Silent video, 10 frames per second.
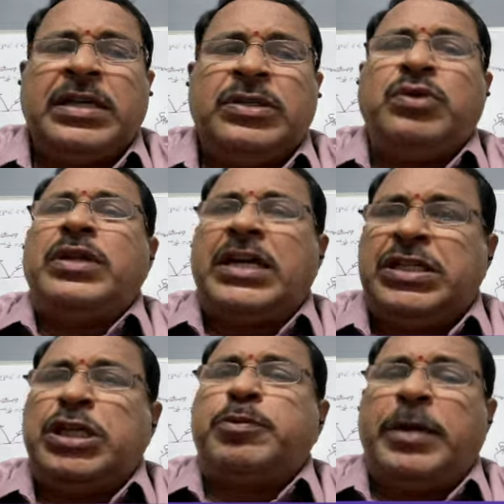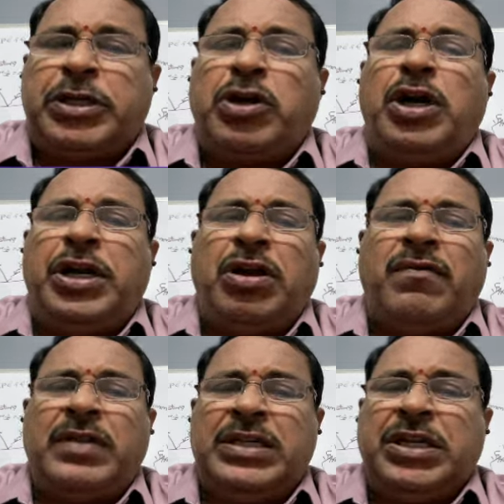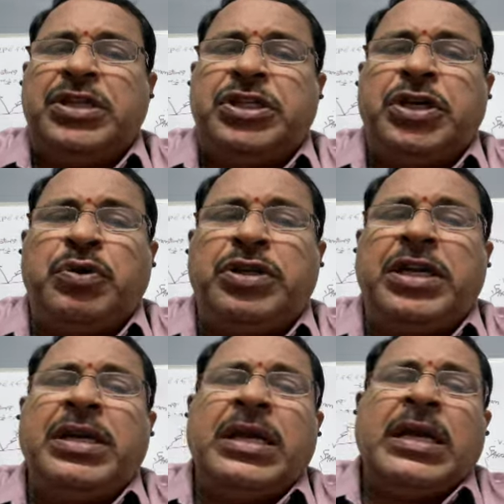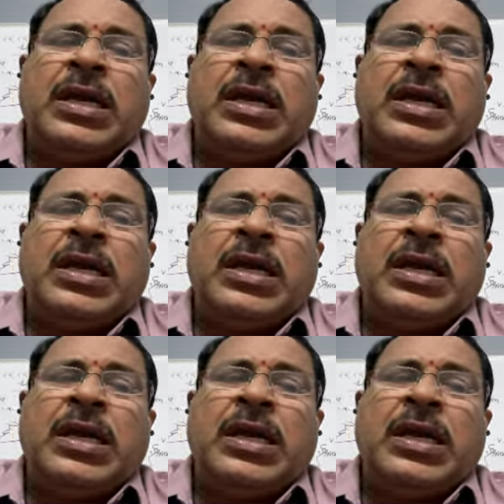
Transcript: So that is the specialty of this institution.